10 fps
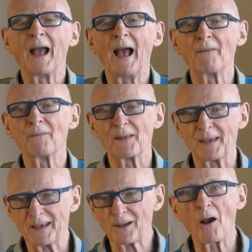and
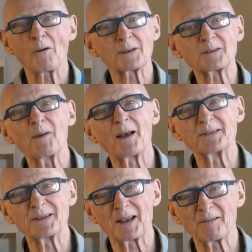the
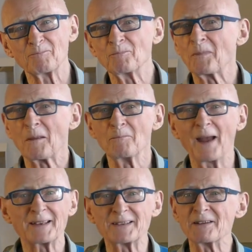corresponding
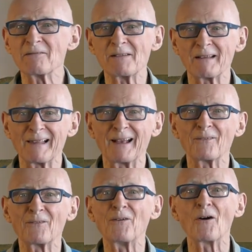bacterial,
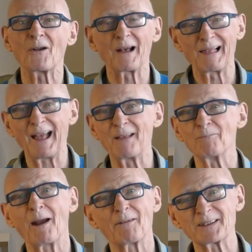fungal, and
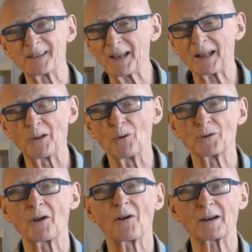parasitic load
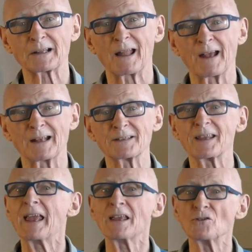of our clients
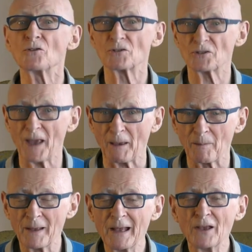in good shape.
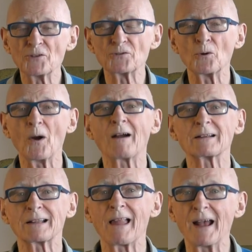So our
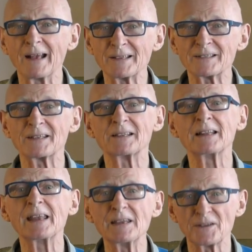clients
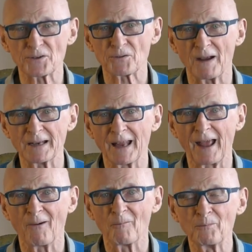need us right
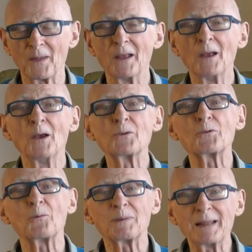now.
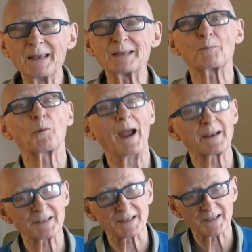So please
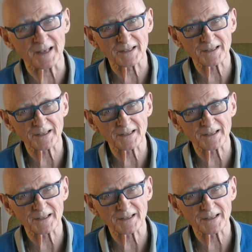practice this.